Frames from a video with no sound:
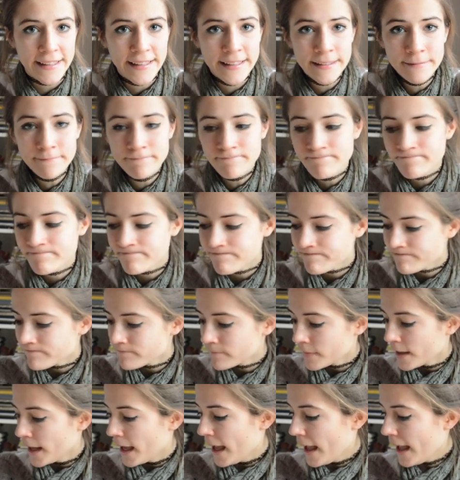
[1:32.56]
in.
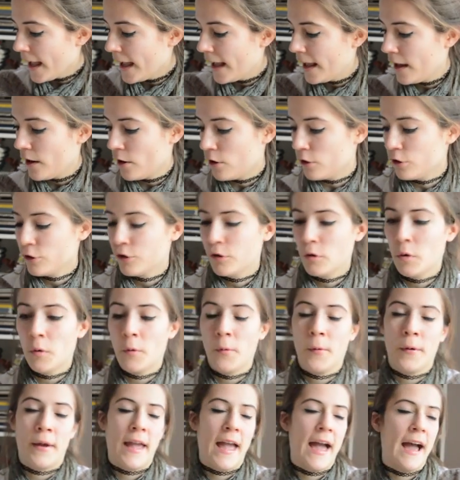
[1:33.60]
And
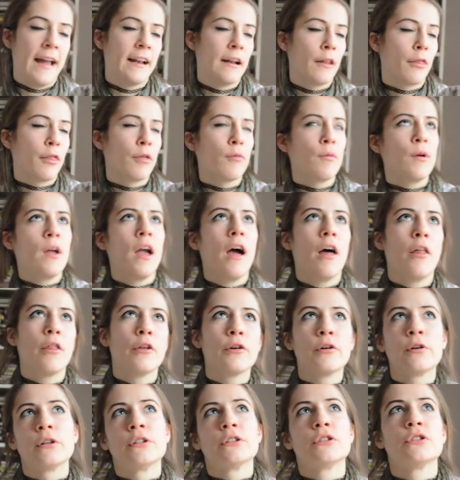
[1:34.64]
also I added 3
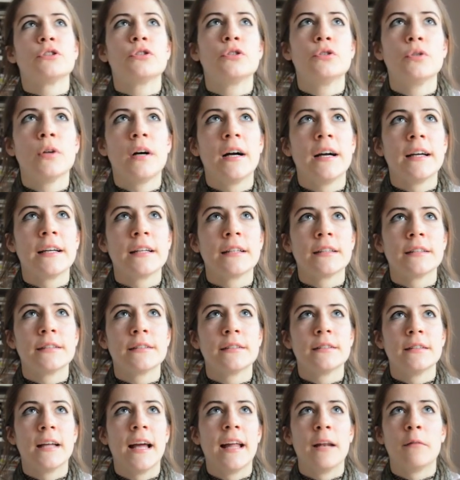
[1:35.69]
other
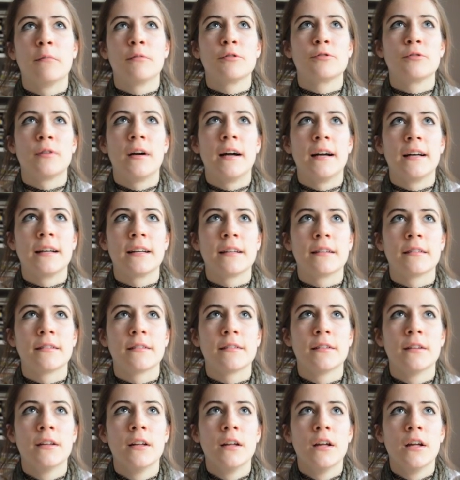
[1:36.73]
drawings, animal
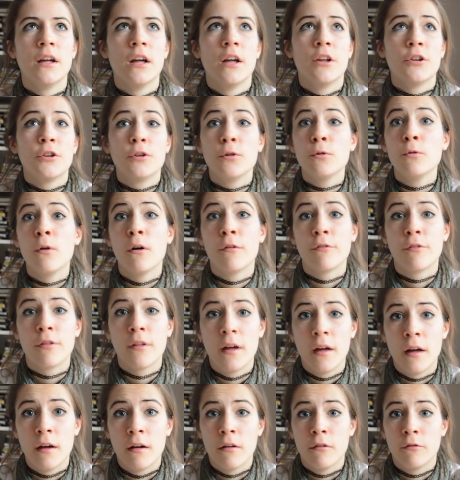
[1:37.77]
drawings, 2
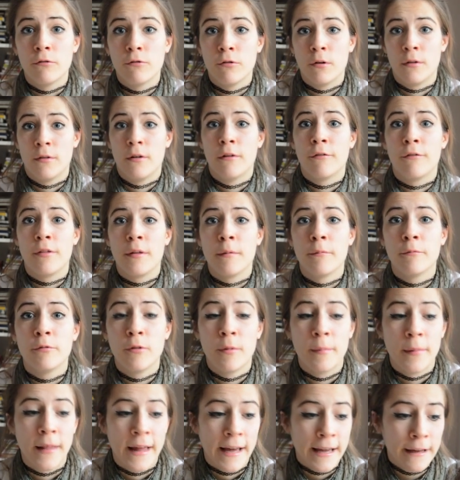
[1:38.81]
of them
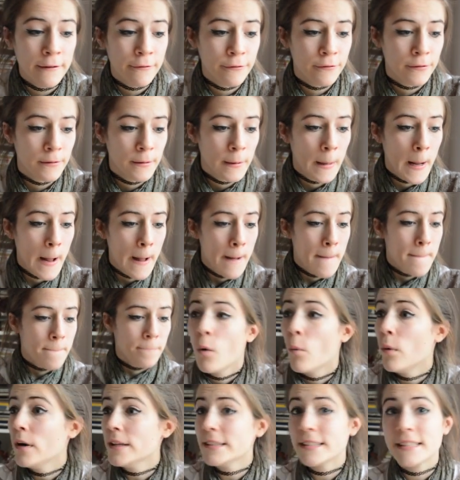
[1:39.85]
from life.
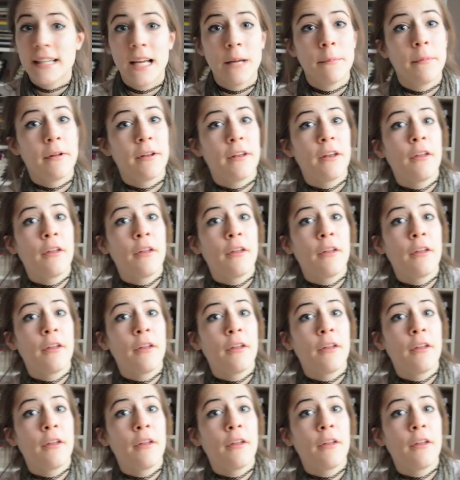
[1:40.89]
One time I